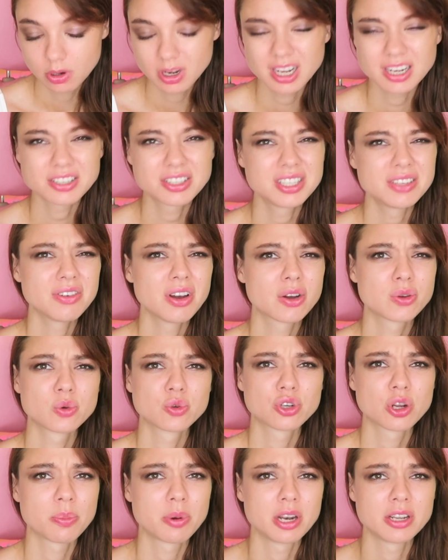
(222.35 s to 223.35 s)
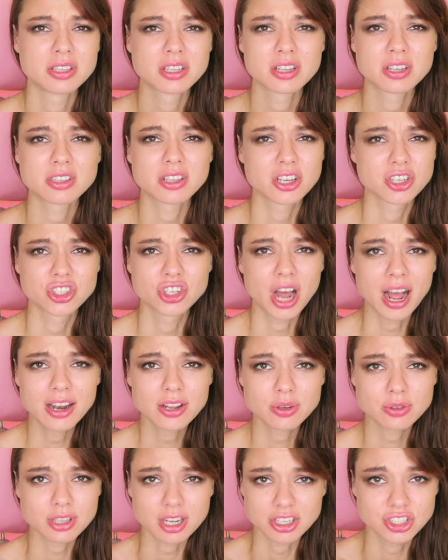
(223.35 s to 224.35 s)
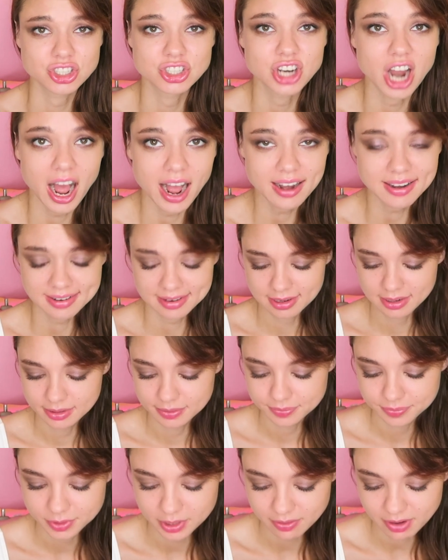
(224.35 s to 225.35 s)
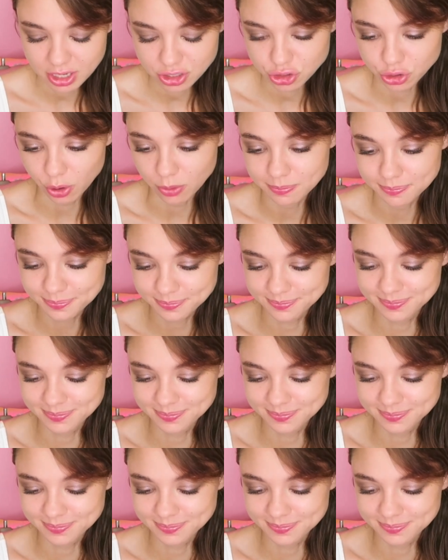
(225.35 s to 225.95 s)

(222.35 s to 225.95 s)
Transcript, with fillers: It was a nice mug. I'm so sorry, so sorry. Repeat it.